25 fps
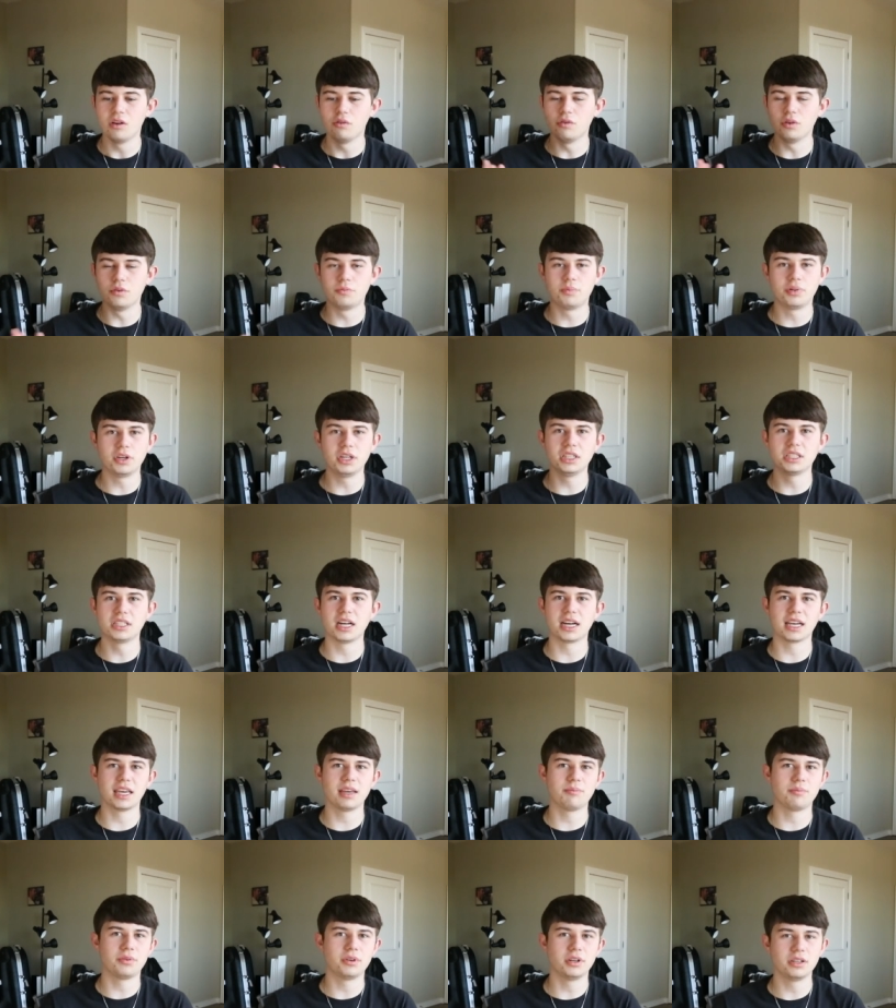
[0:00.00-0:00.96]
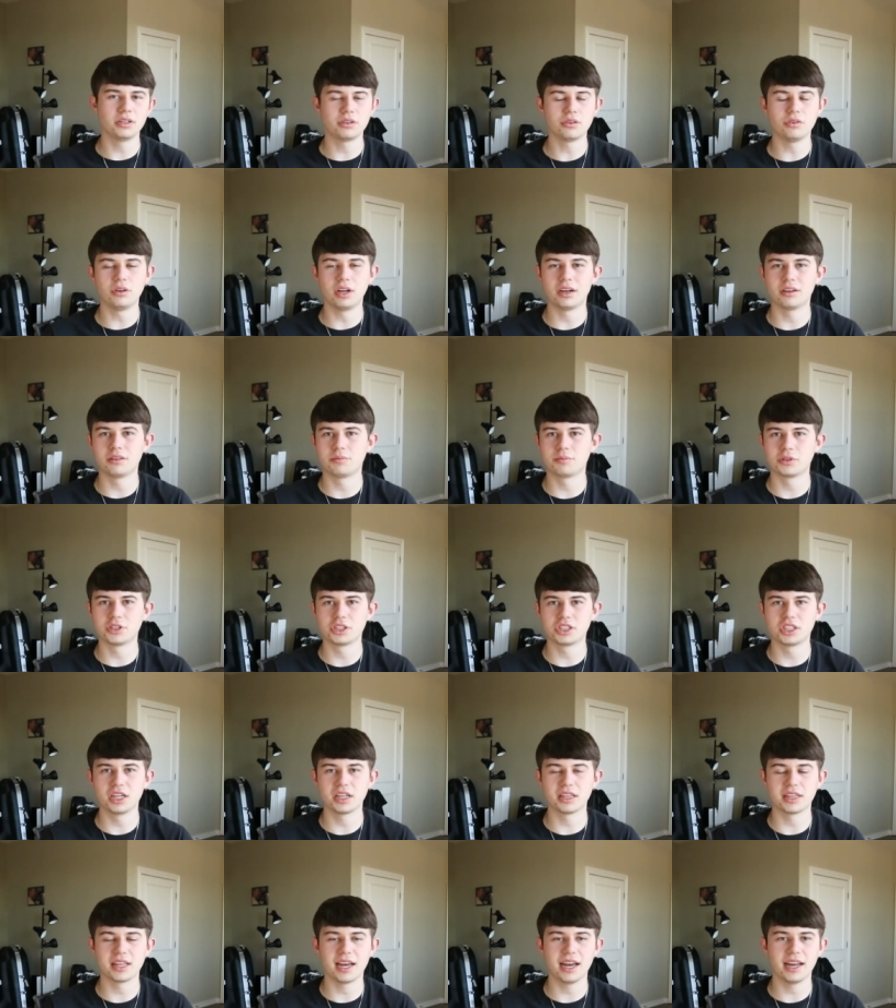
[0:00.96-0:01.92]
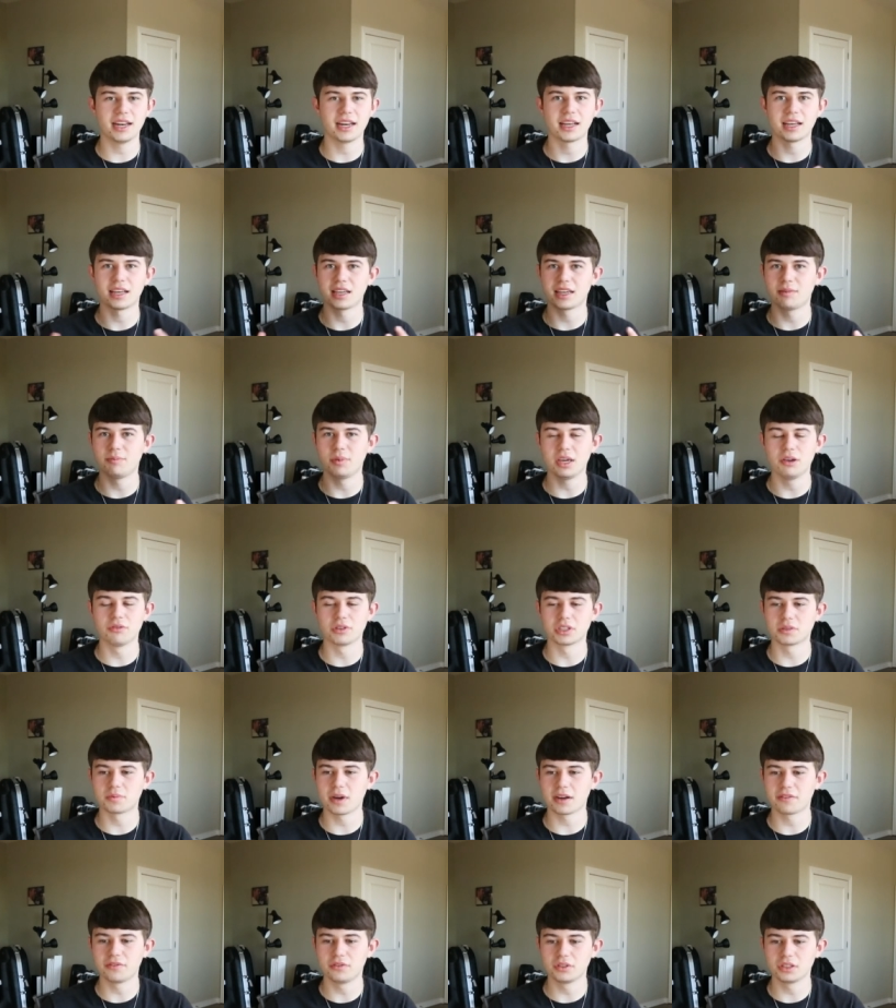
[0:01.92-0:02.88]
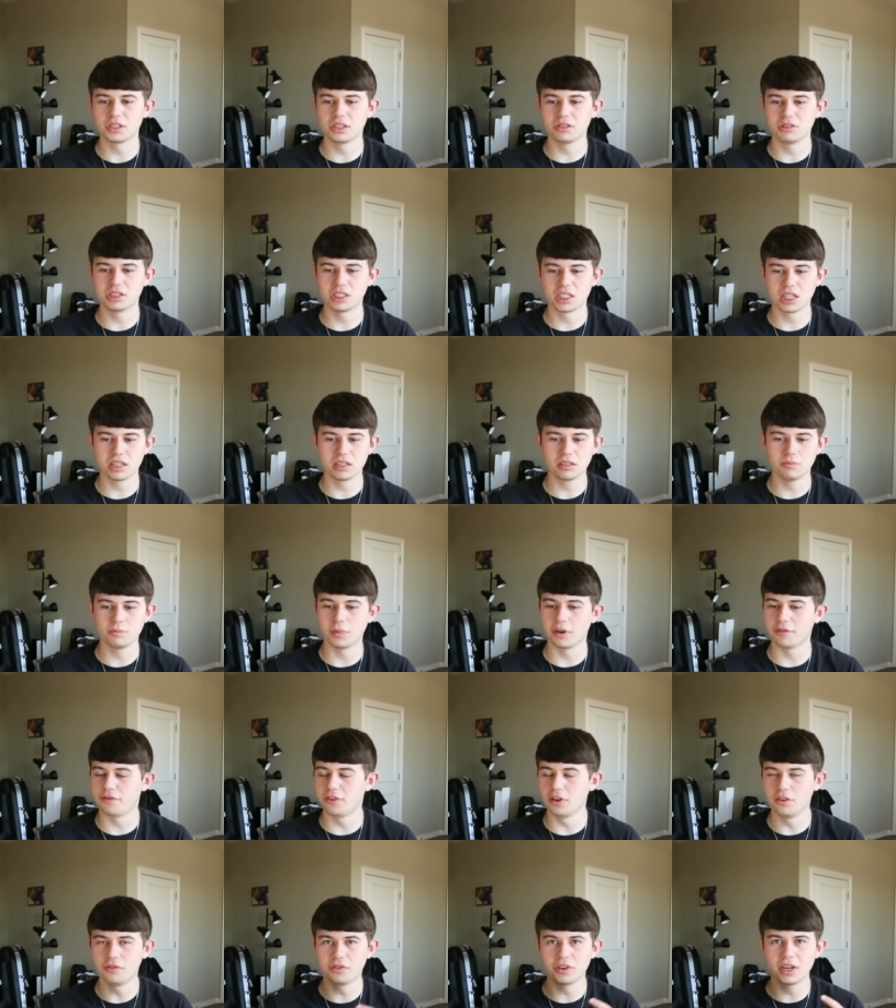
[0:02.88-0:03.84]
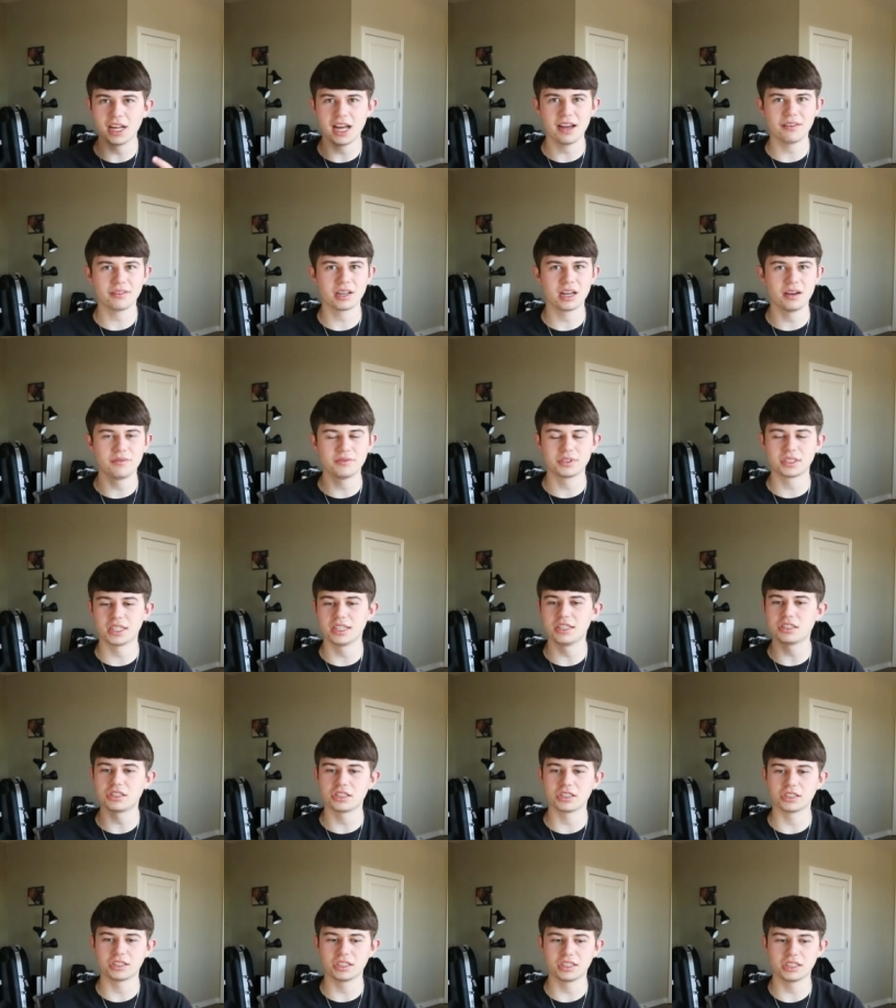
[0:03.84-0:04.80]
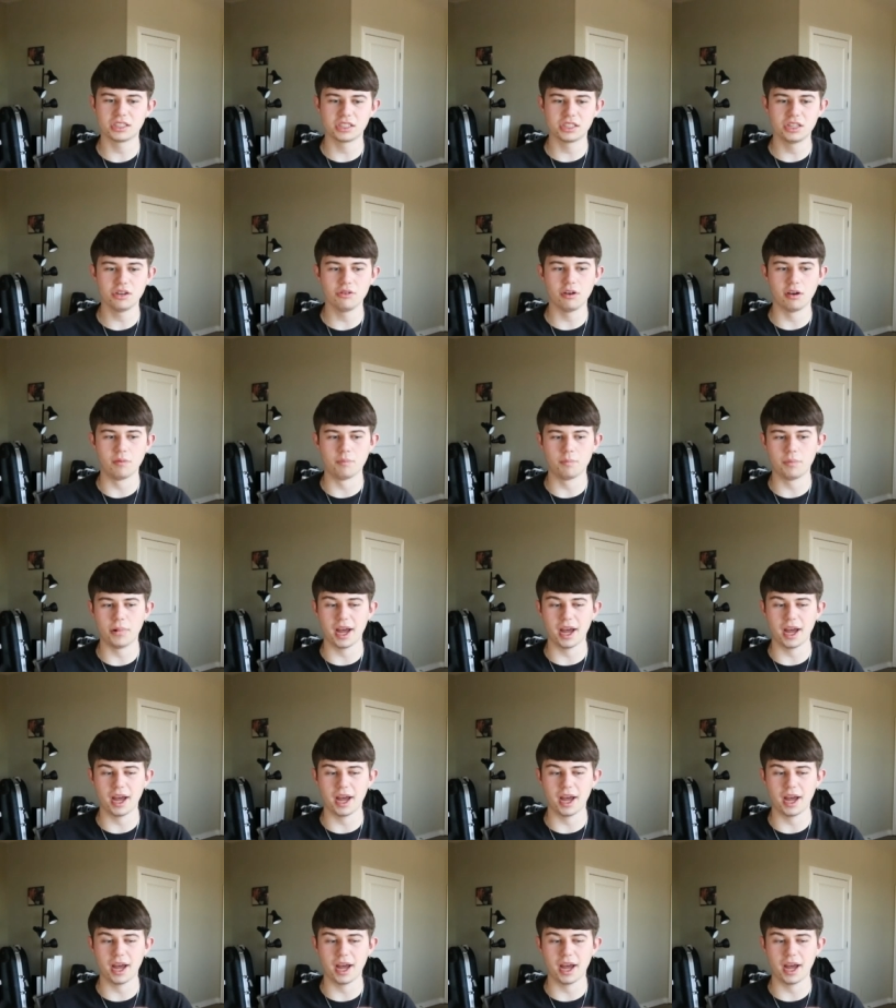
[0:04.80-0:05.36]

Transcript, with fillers: would please not get political, I'd appreciate that, and be respectful to each other, but feel free to have conversations. Let's do it.